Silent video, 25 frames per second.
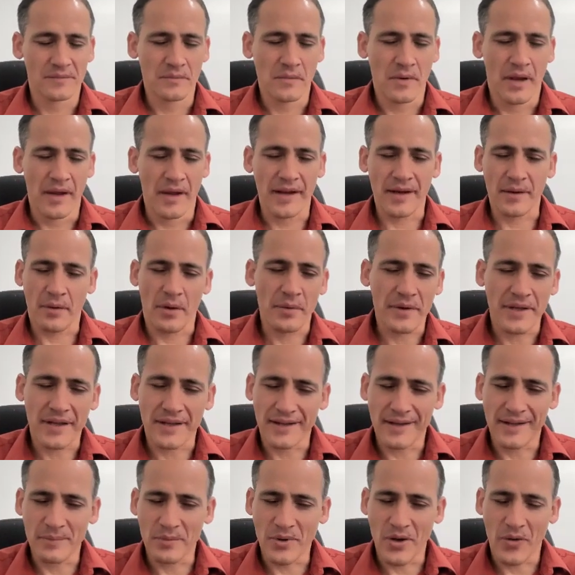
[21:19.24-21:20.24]
Anyway, we could
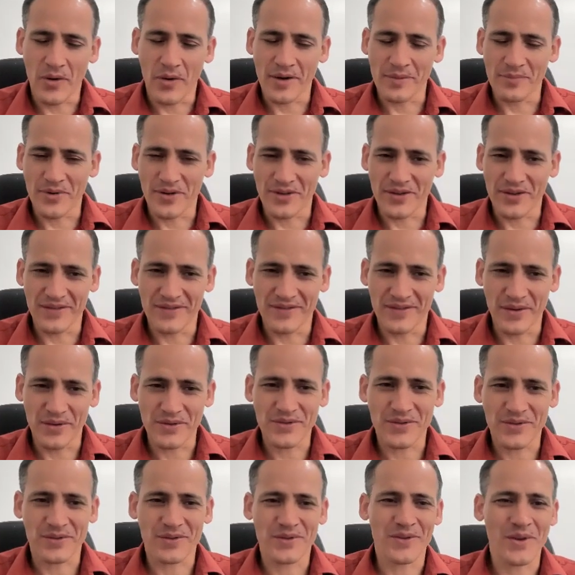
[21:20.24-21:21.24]
keep going, but
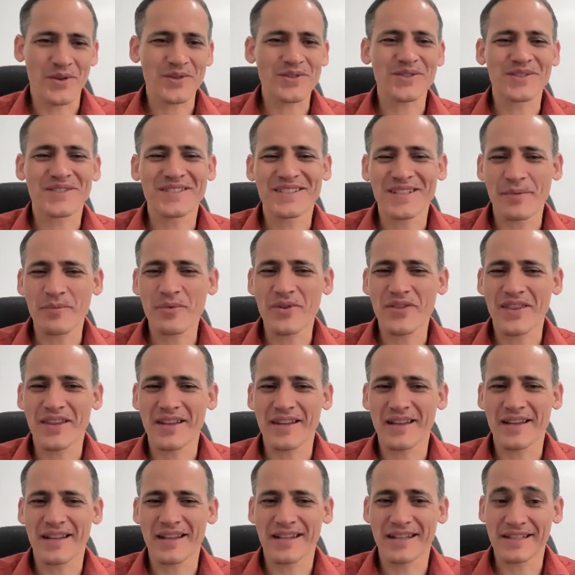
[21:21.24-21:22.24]
those are some of
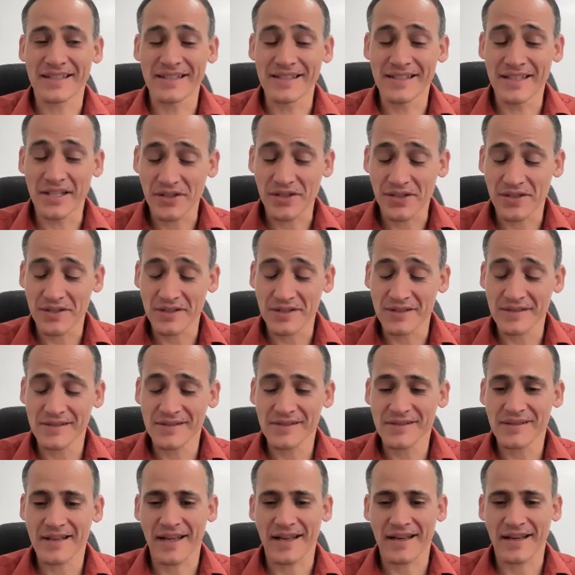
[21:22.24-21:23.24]
the
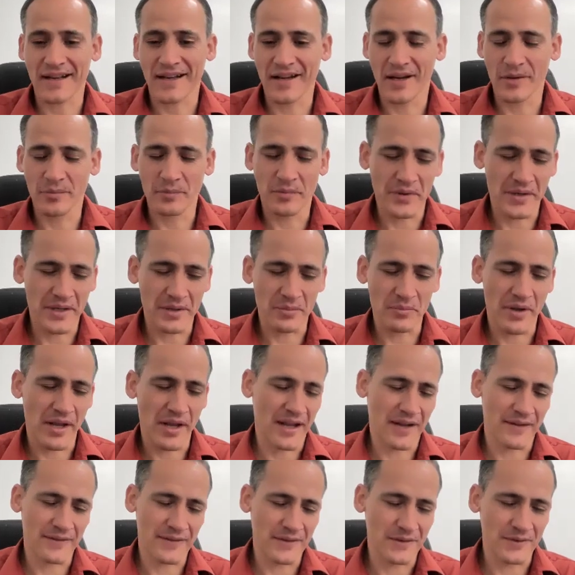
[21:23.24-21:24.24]
conditions and accompanying
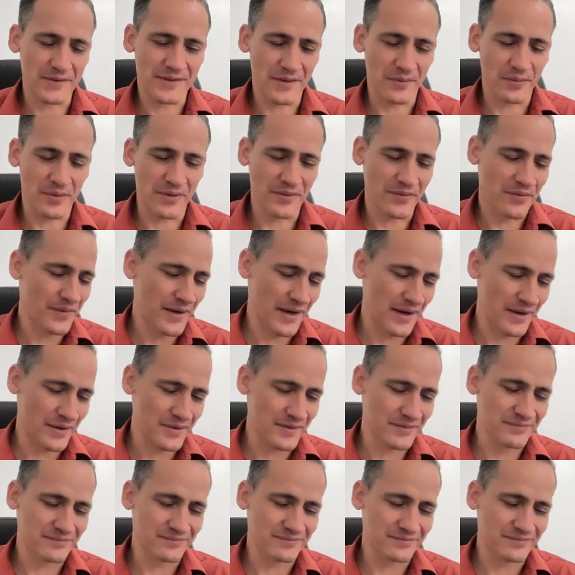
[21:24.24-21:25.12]
behaviors that we've found.